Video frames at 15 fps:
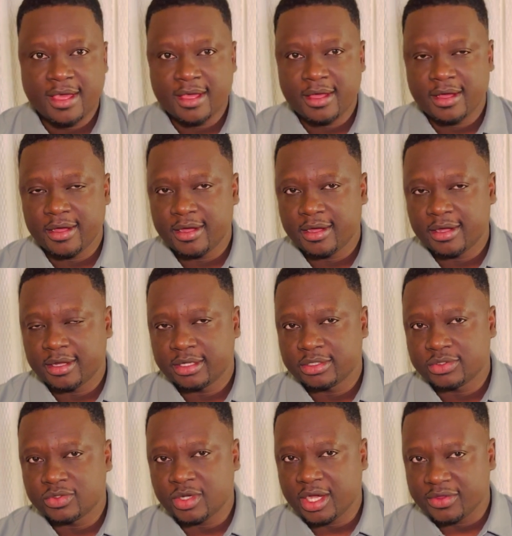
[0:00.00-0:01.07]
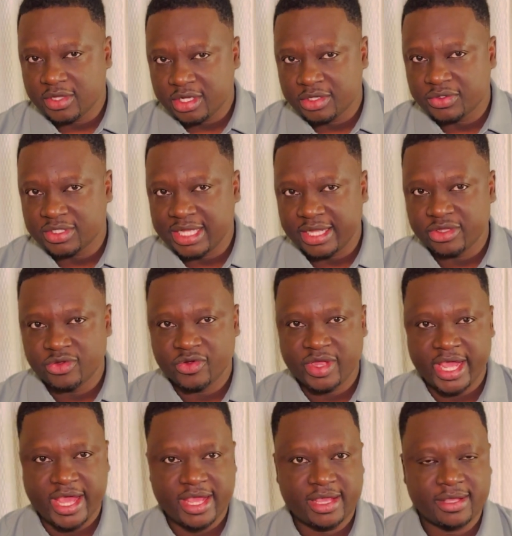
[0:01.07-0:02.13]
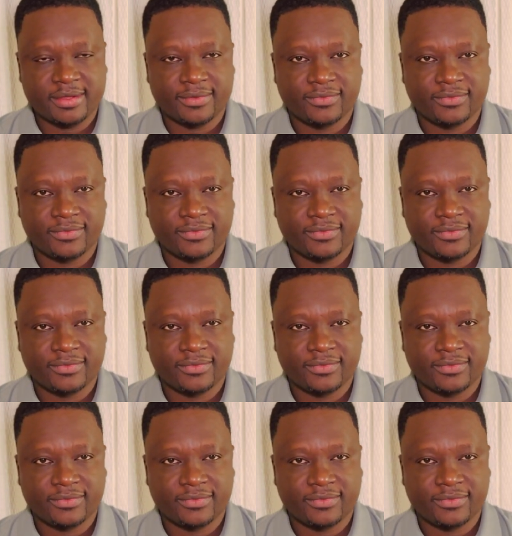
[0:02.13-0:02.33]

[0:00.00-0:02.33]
to other countries like UK,